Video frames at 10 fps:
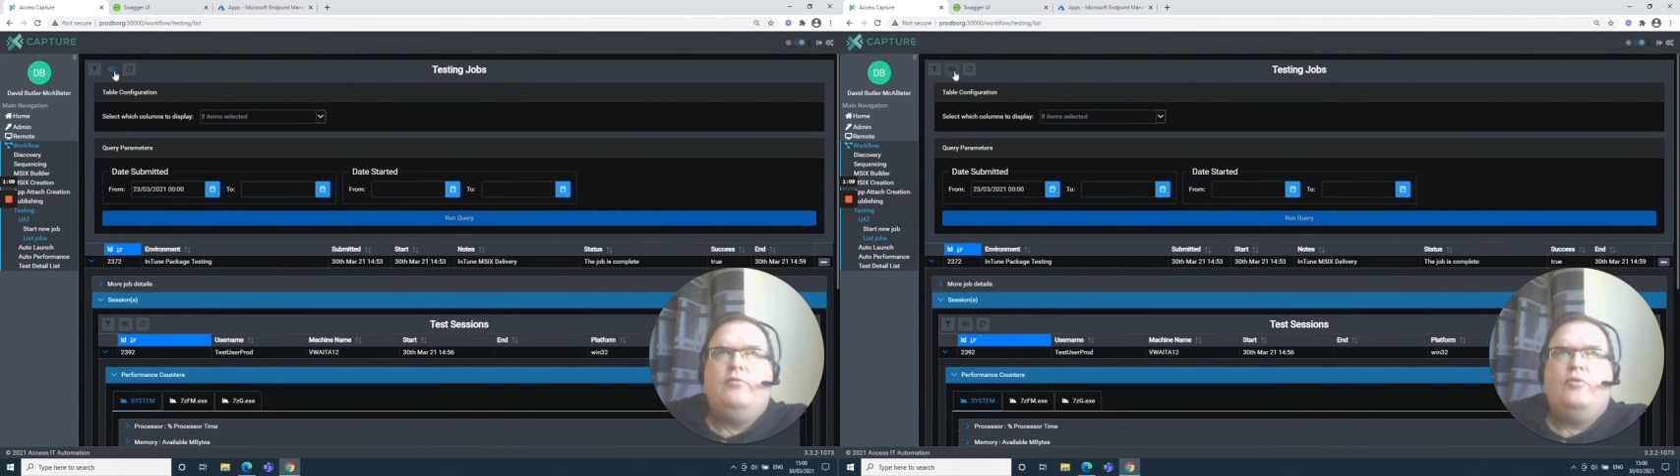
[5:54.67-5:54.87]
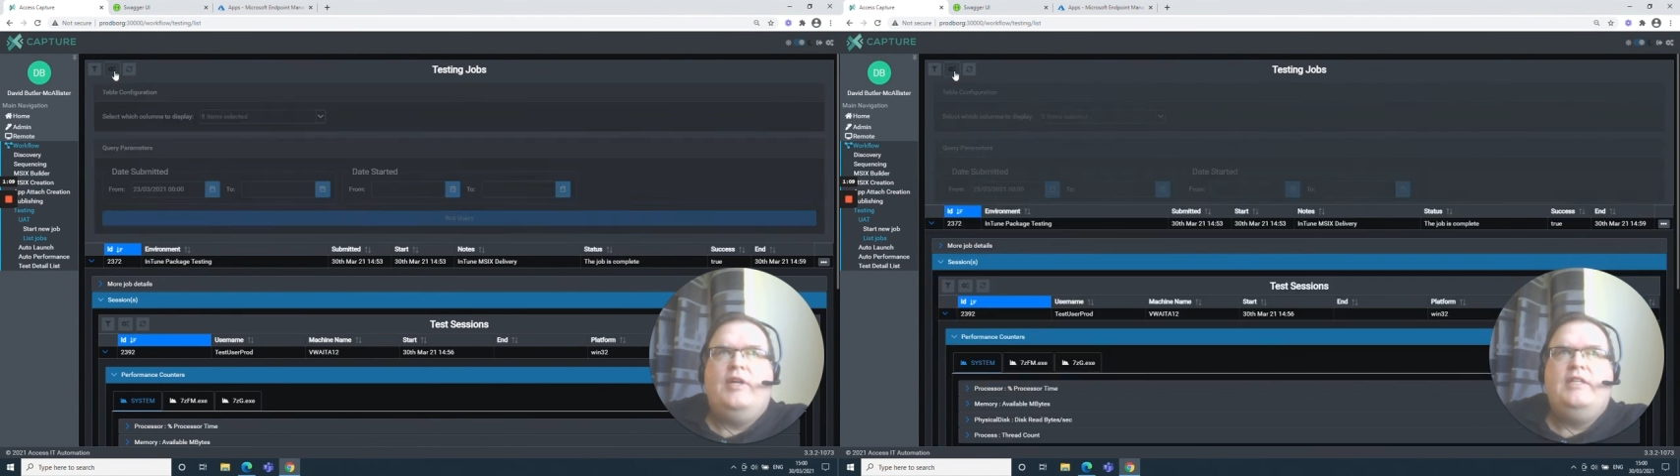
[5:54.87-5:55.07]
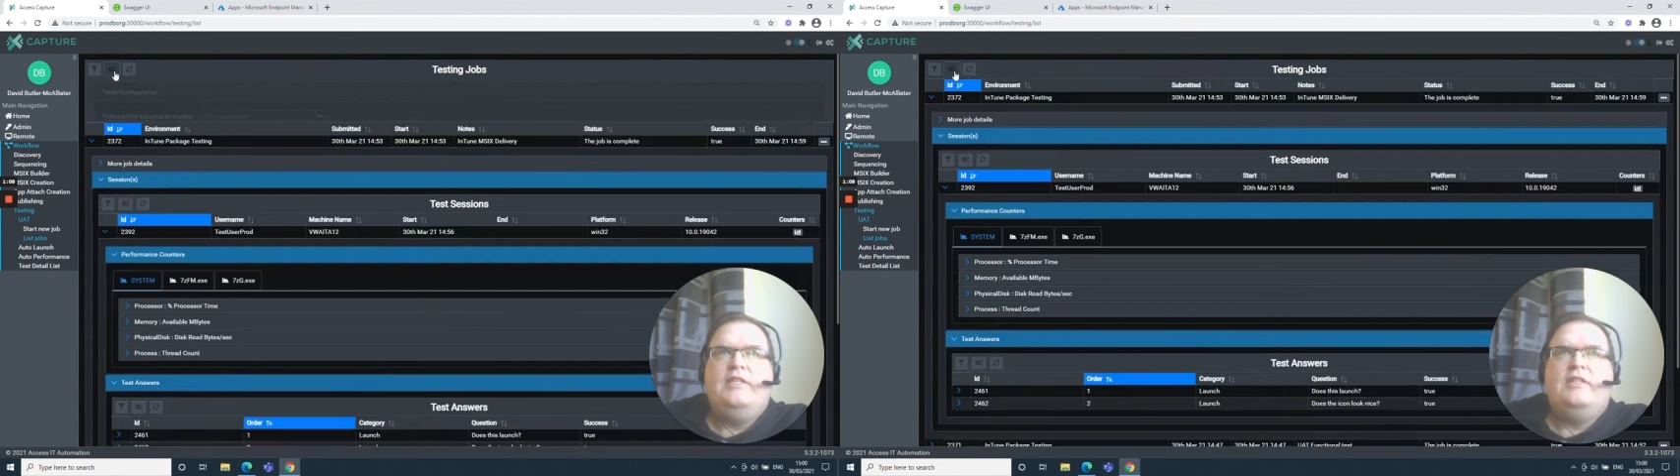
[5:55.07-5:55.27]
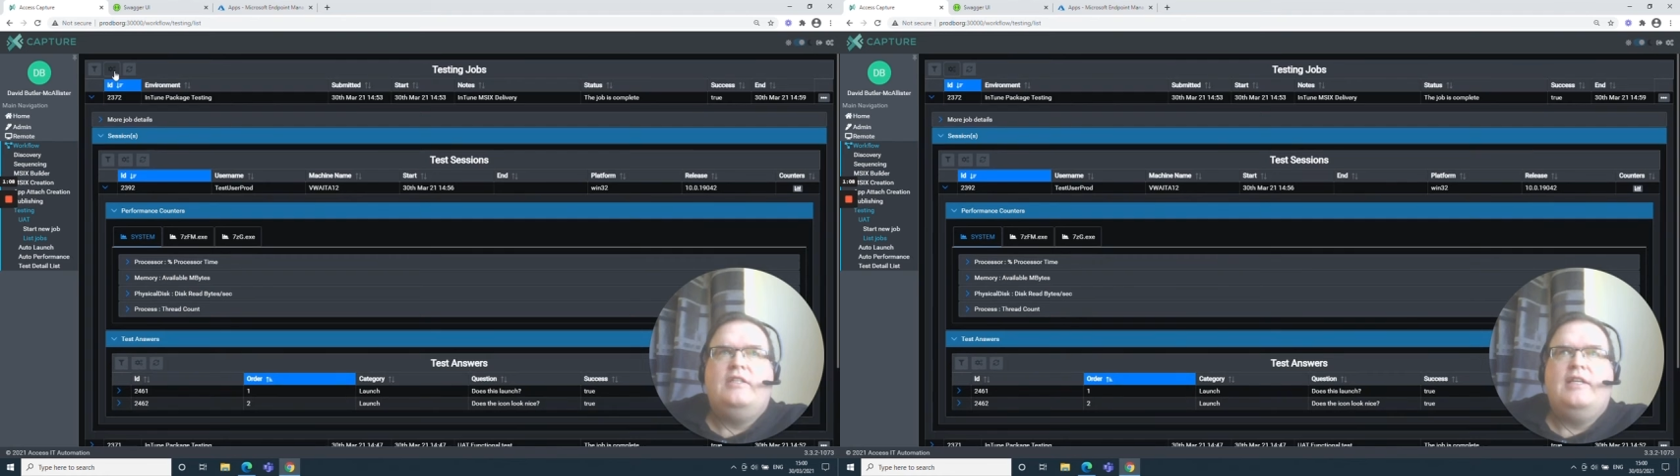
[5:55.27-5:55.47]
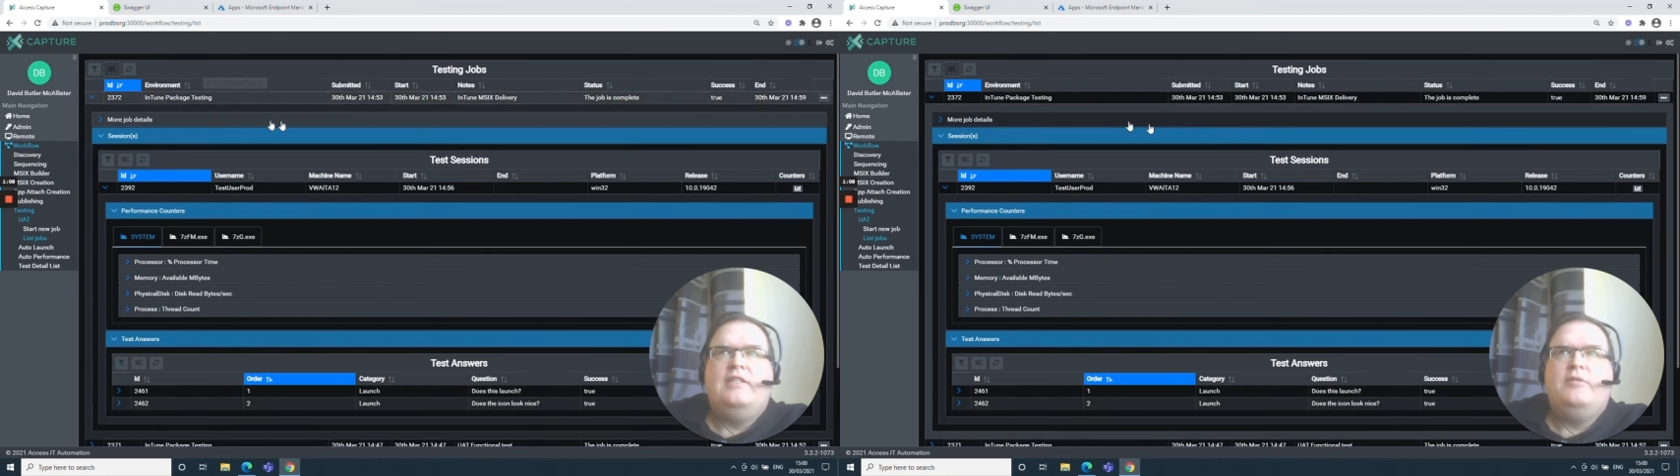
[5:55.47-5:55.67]
brought into the
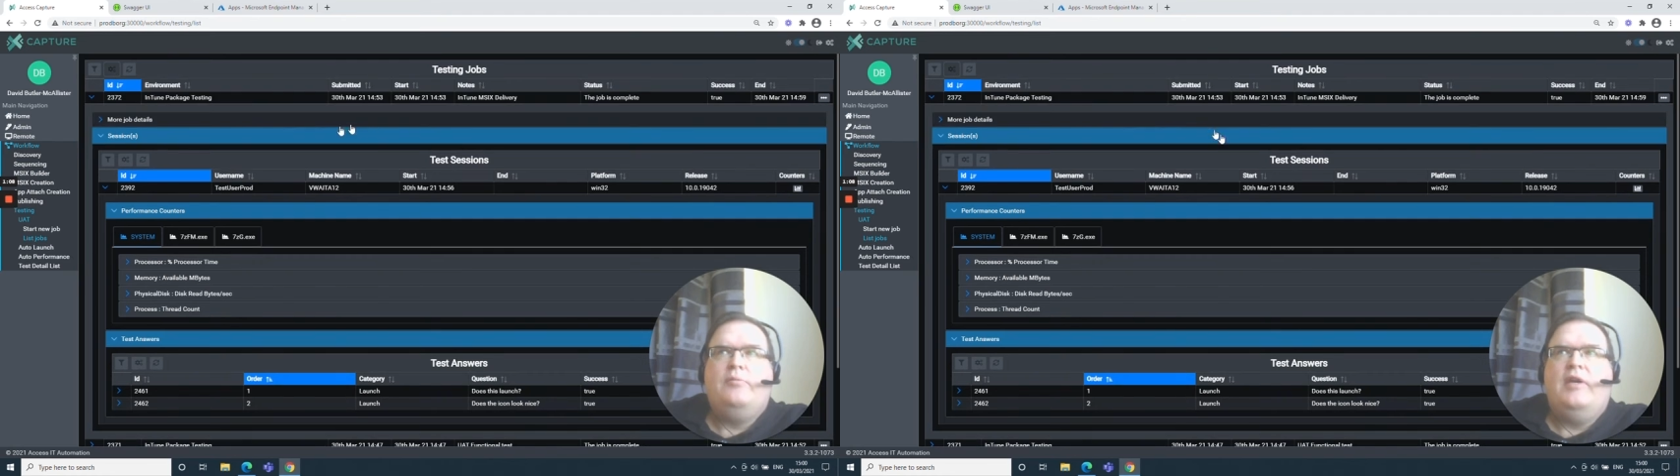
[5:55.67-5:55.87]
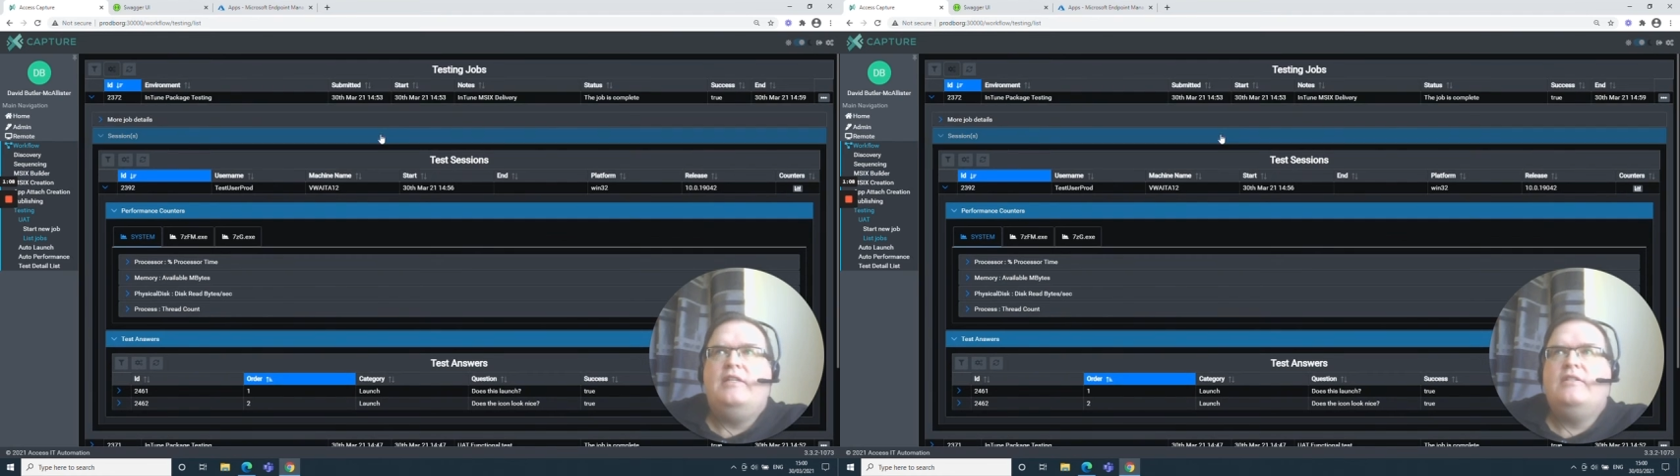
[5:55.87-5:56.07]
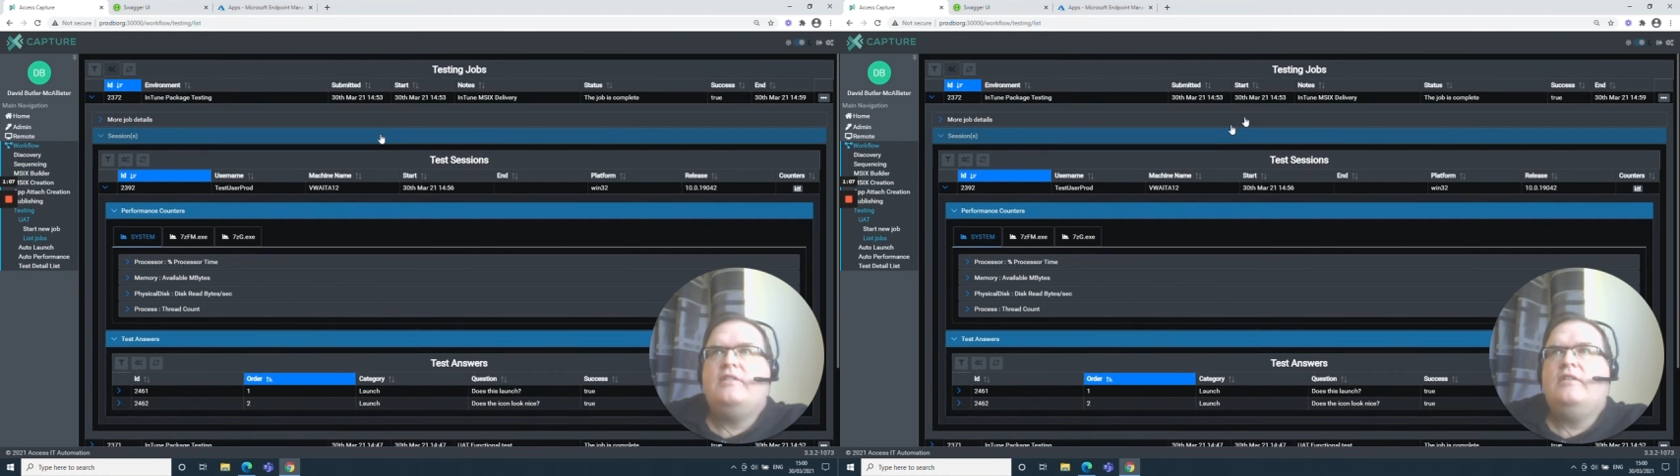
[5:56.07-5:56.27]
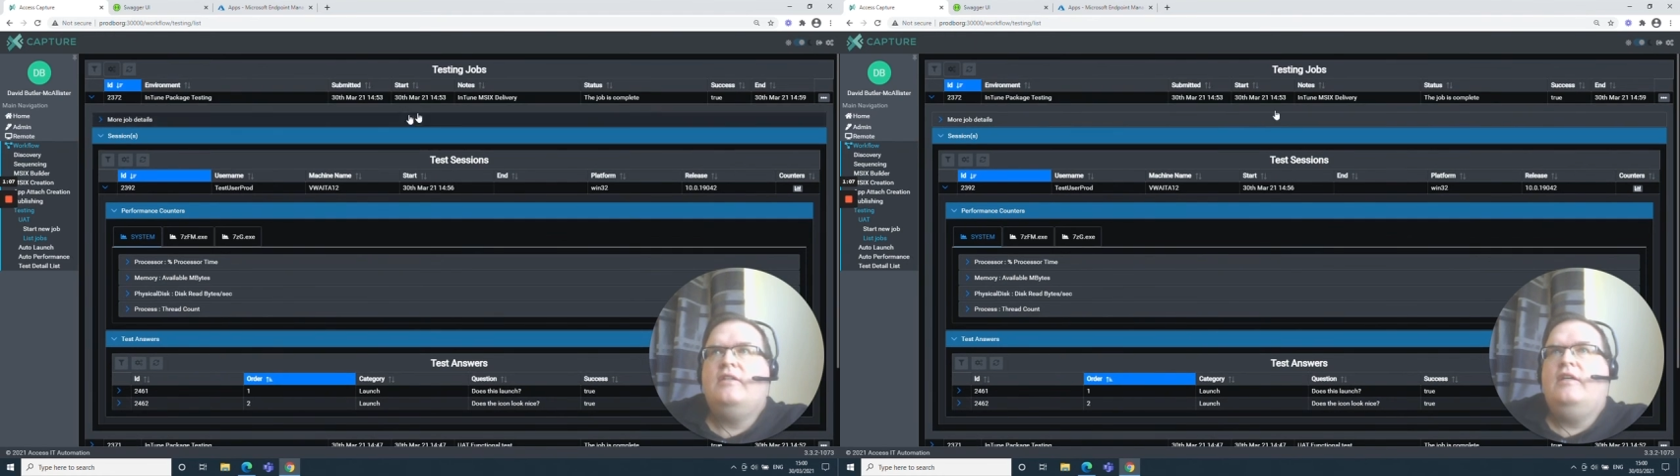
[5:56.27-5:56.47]
database.